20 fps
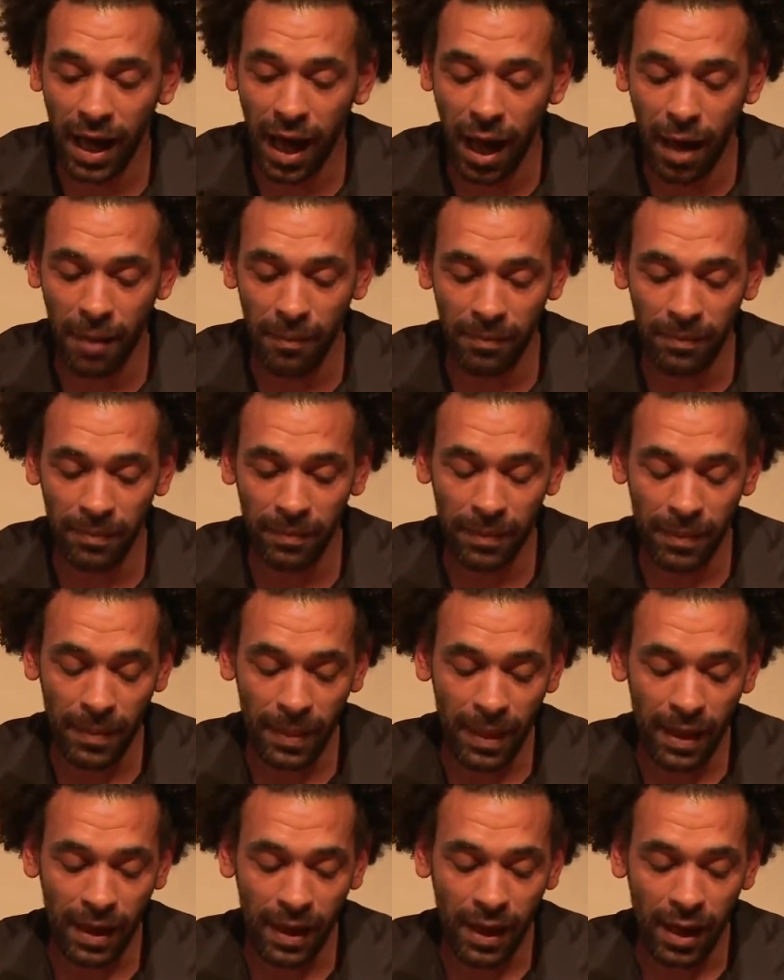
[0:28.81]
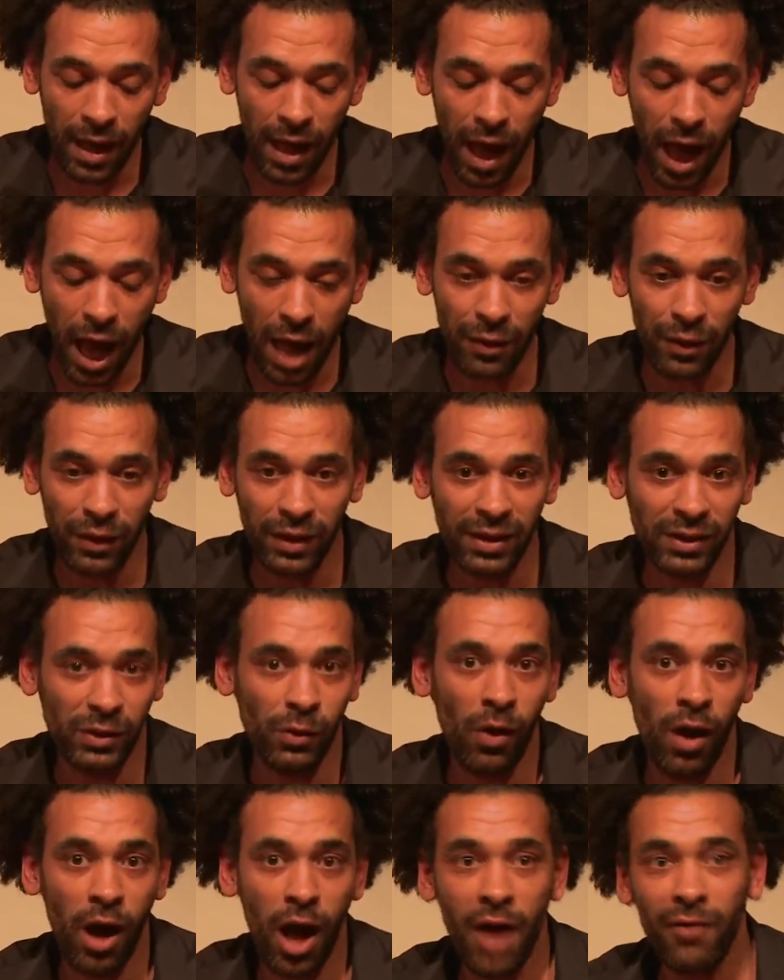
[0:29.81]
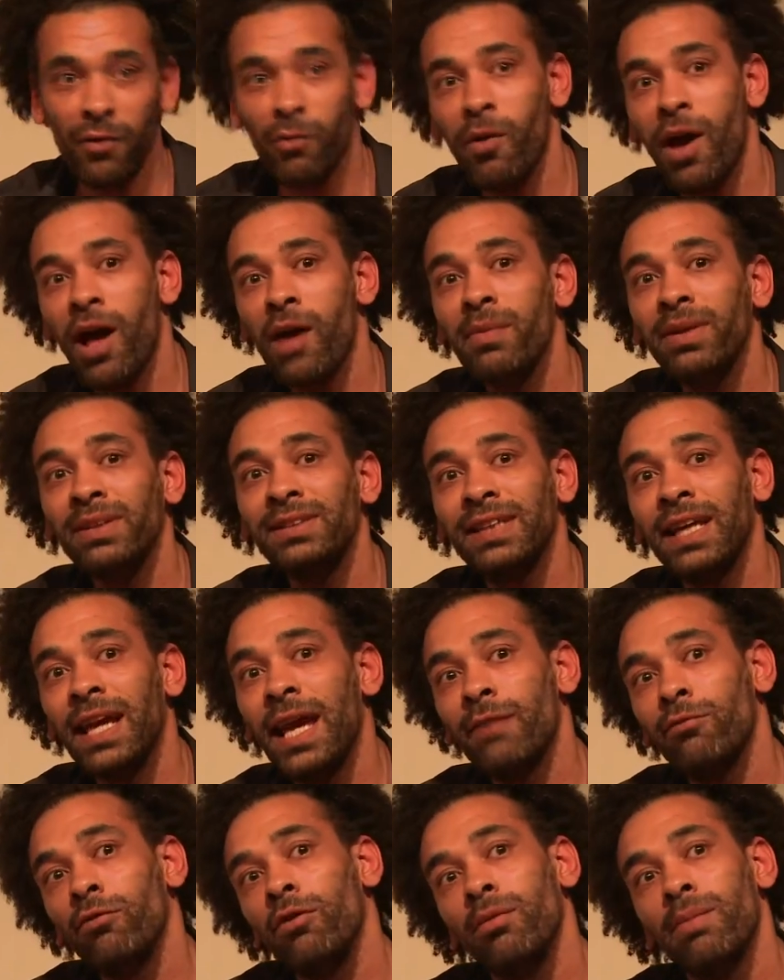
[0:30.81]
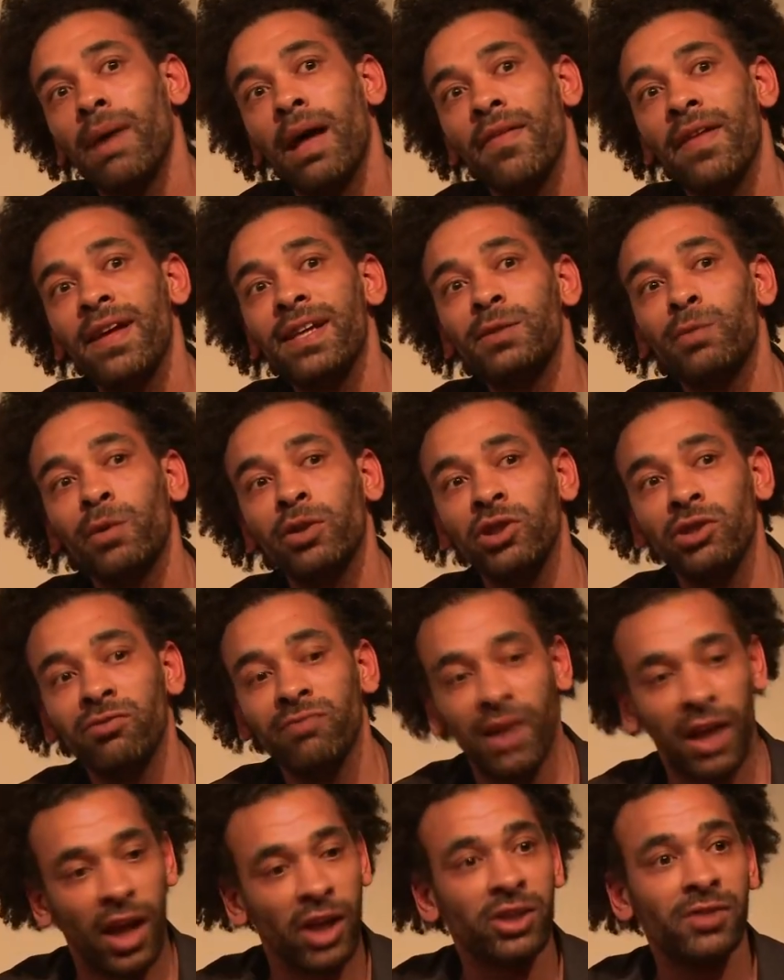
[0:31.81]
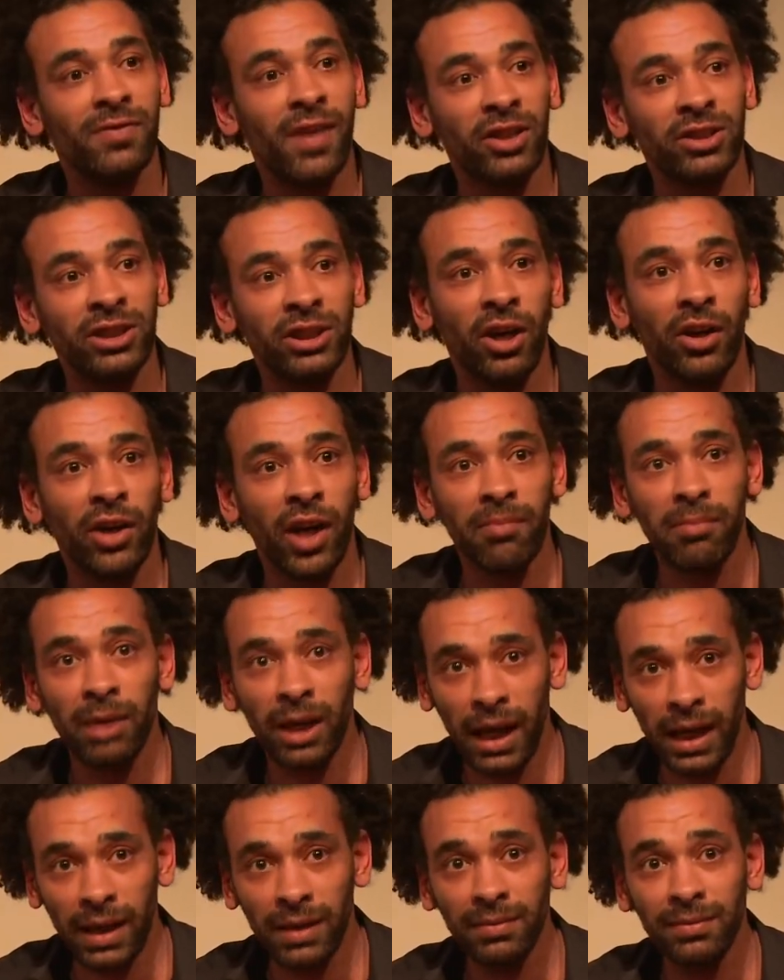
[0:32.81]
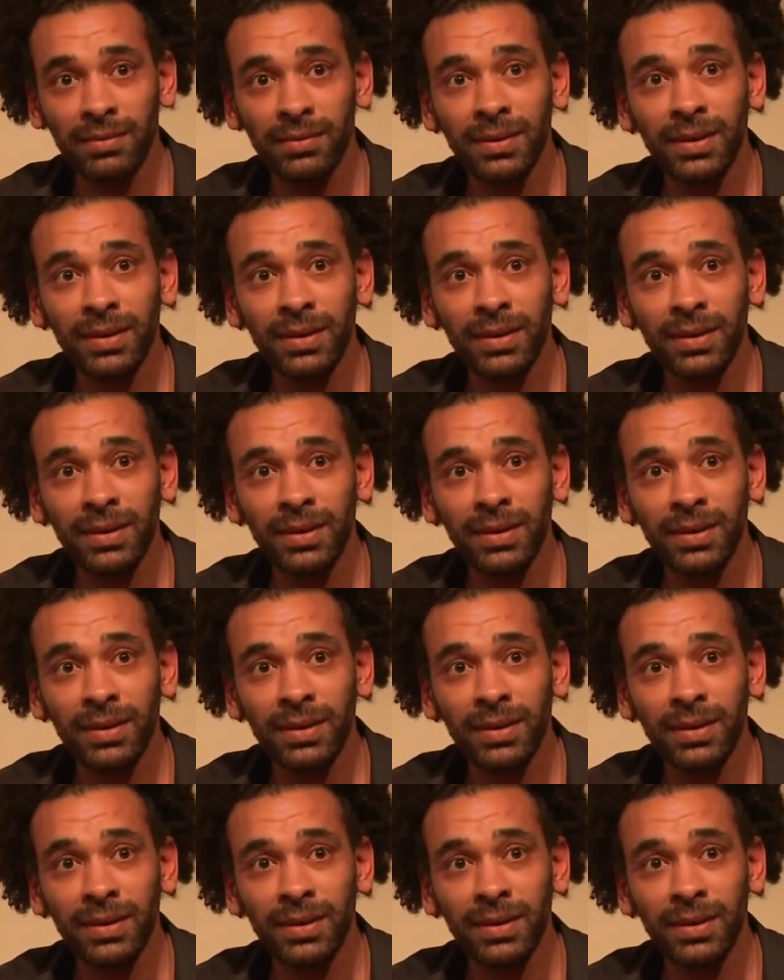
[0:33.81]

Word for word: Um, I think it's quite overwhelming to hear all about this when you realise you've actually got no money.